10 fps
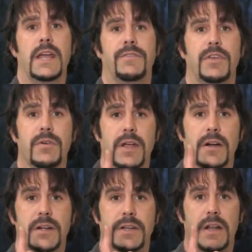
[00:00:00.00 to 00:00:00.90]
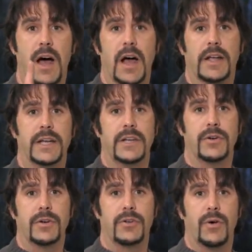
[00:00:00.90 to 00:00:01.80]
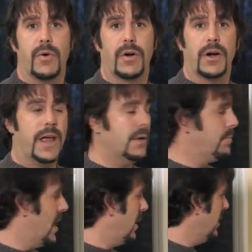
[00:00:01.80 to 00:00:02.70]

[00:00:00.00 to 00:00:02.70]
If you hear a knock at your door and upon